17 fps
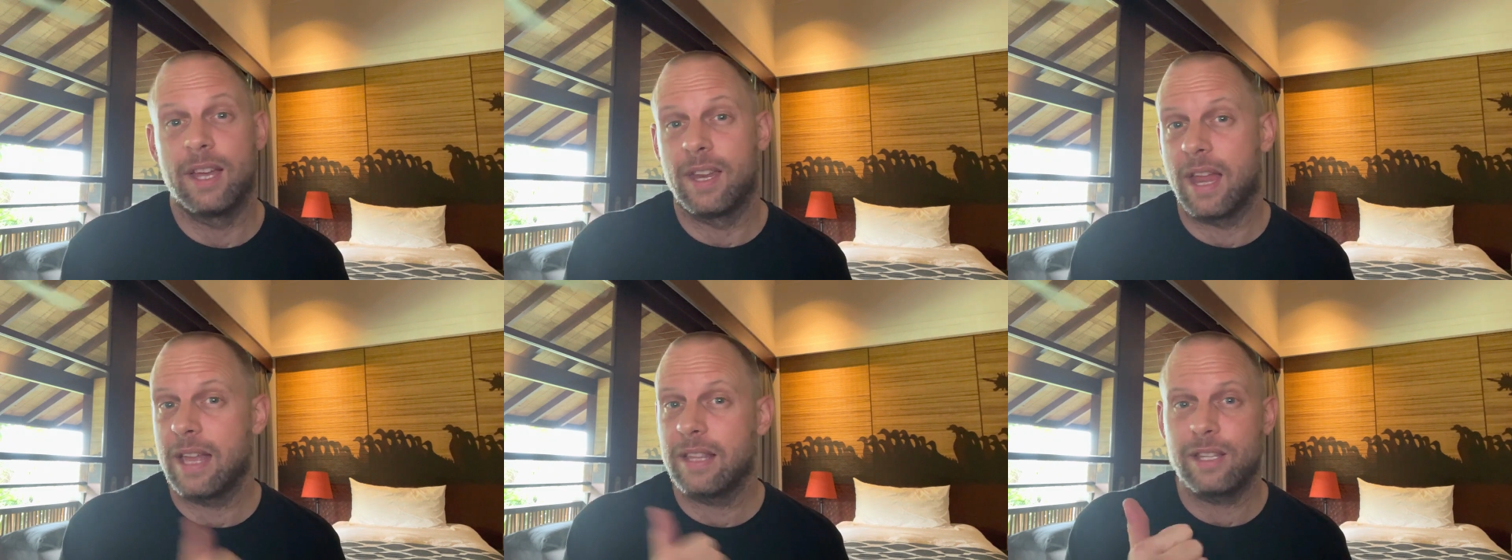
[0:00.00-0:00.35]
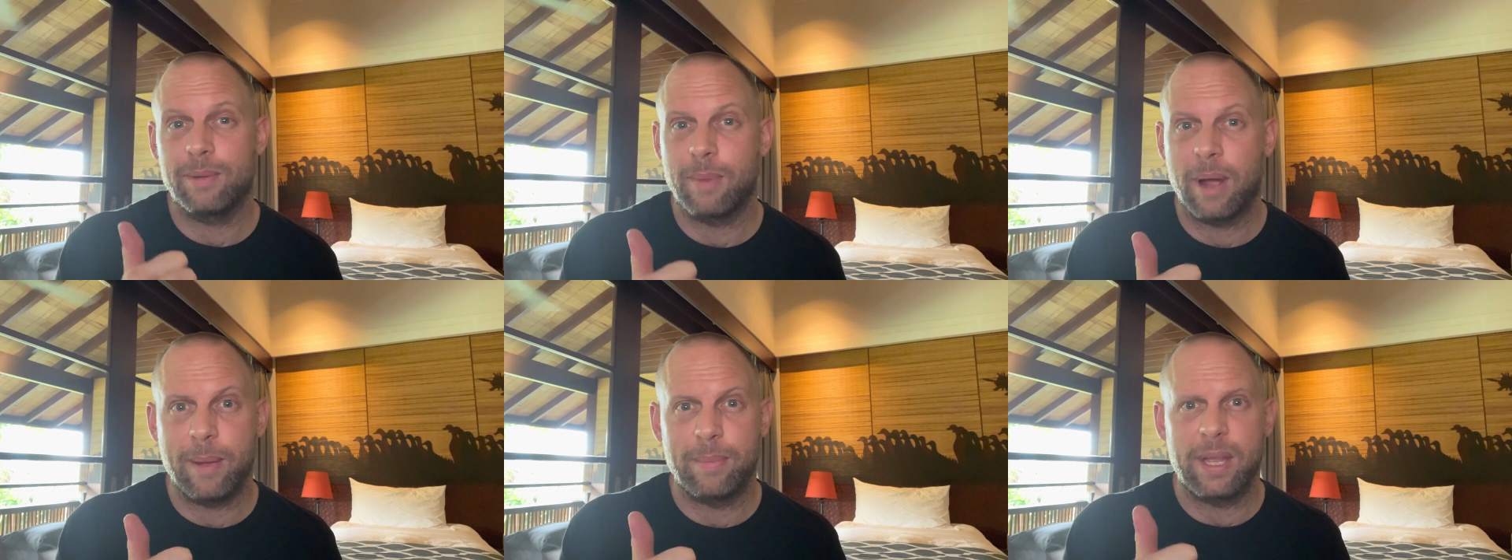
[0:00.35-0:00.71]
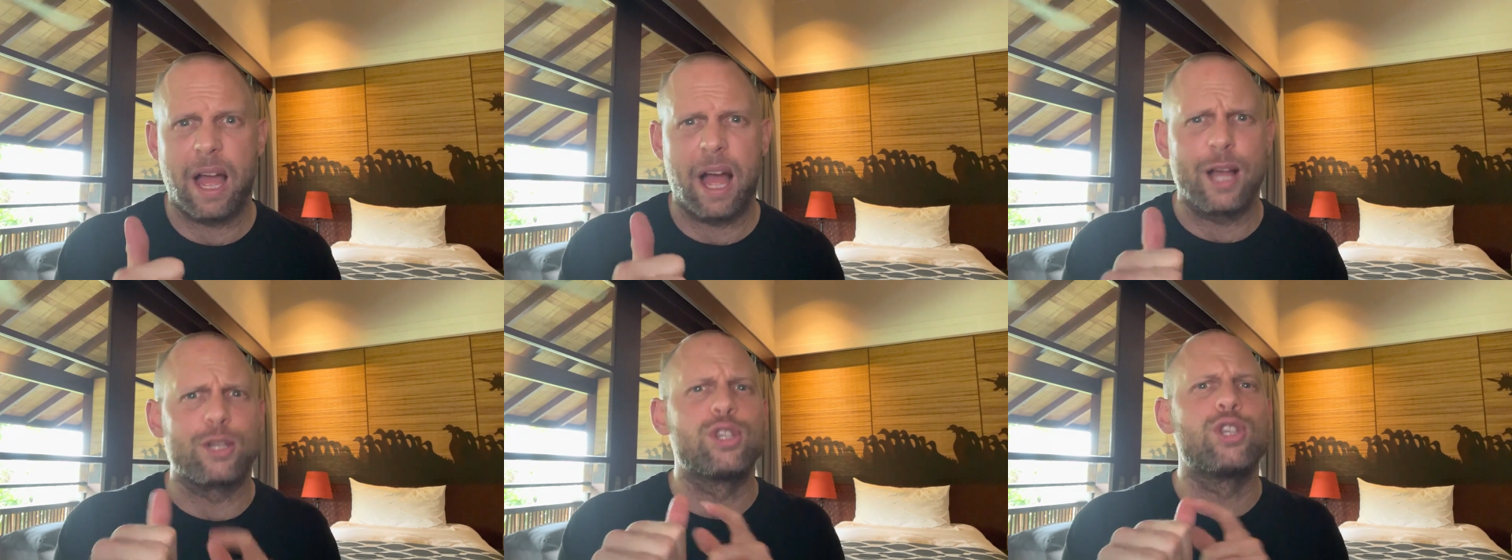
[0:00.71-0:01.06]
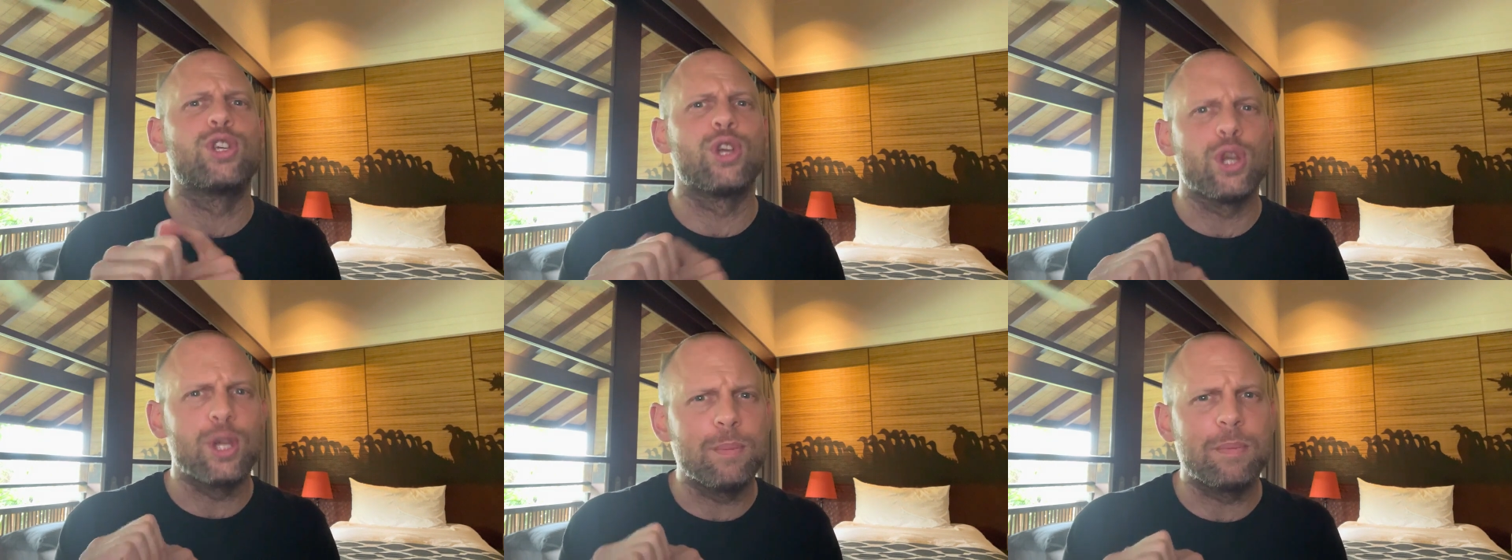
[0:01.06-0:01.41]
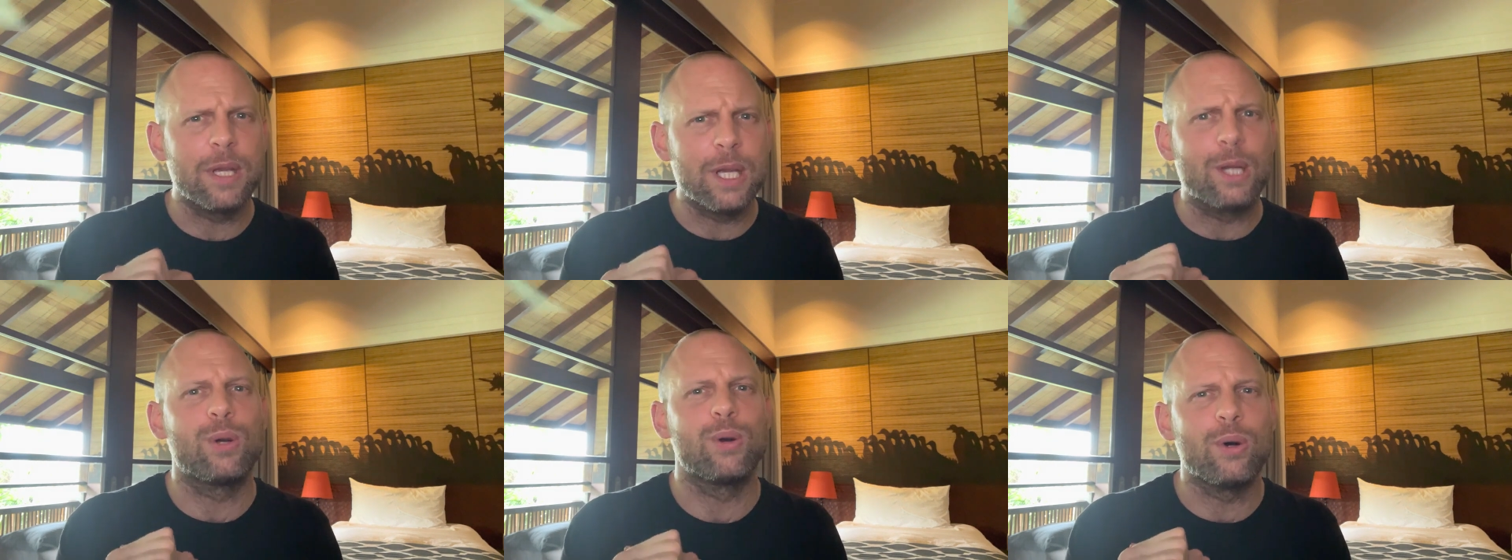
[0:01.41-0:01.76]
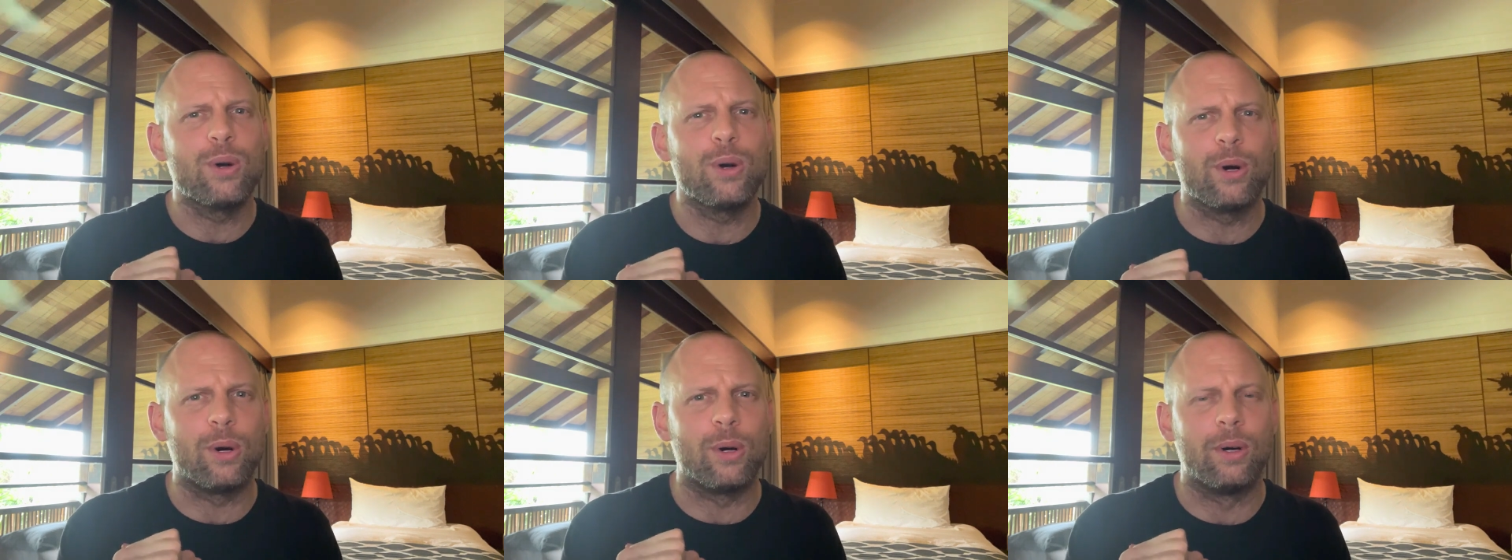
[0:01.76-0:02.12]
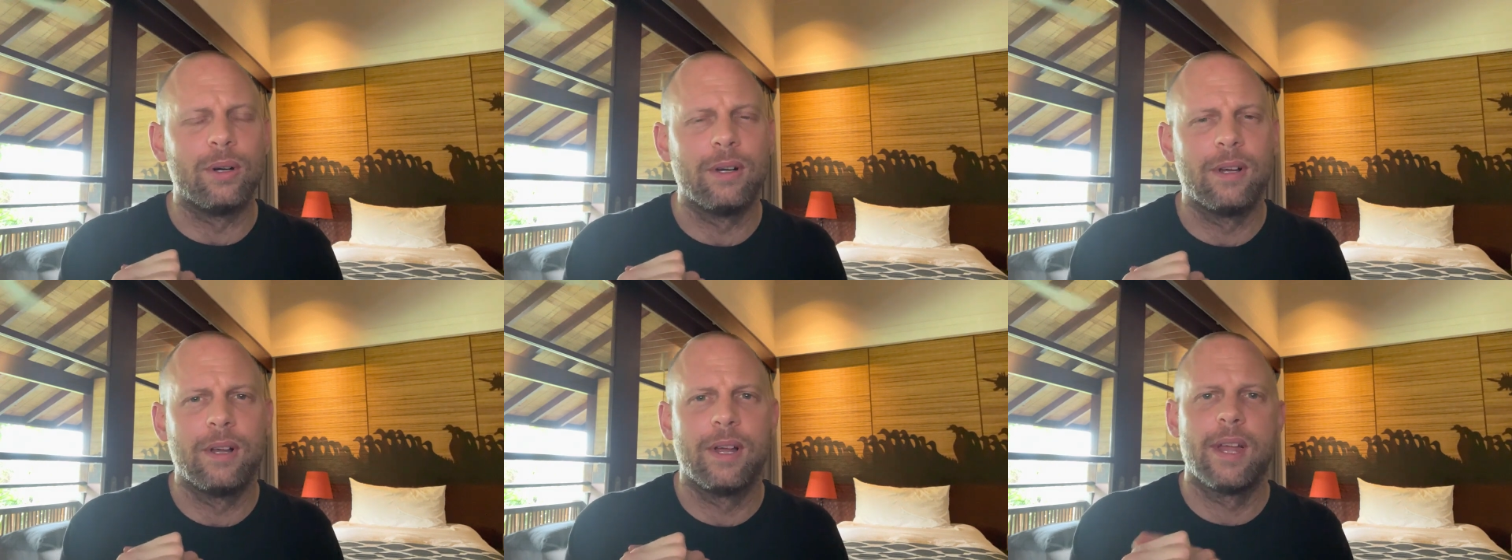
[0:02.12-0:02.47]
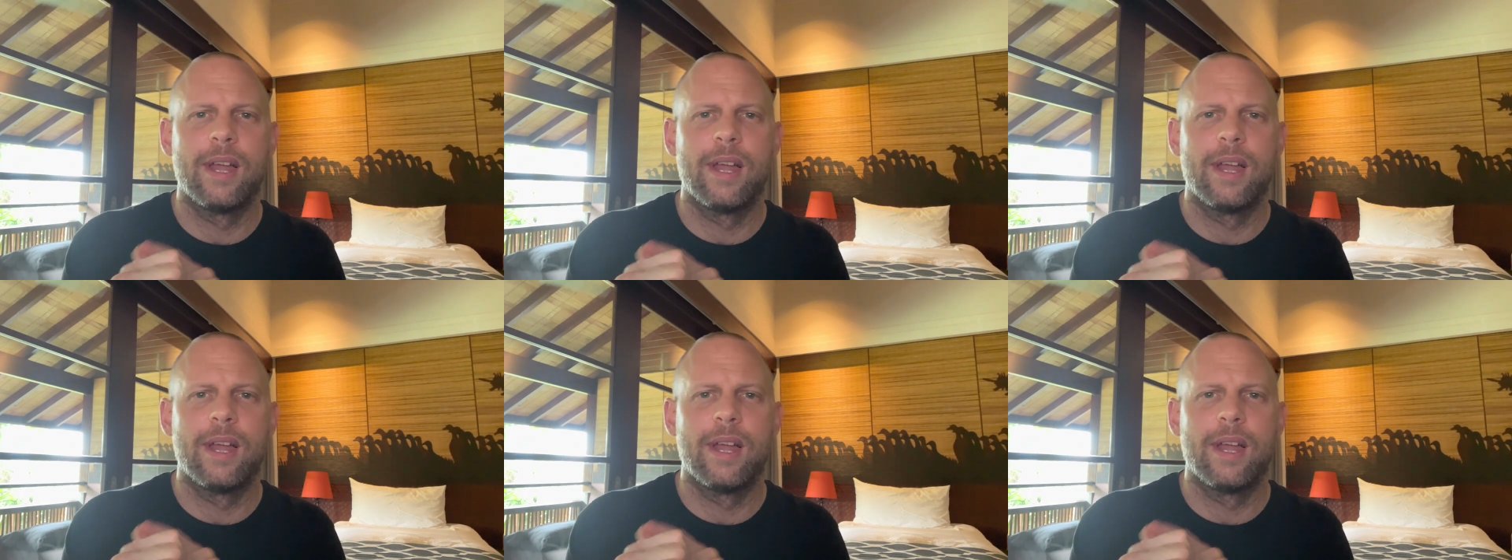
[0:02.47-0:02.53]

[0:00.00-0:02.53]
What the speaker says: An answer might be, I should be cool,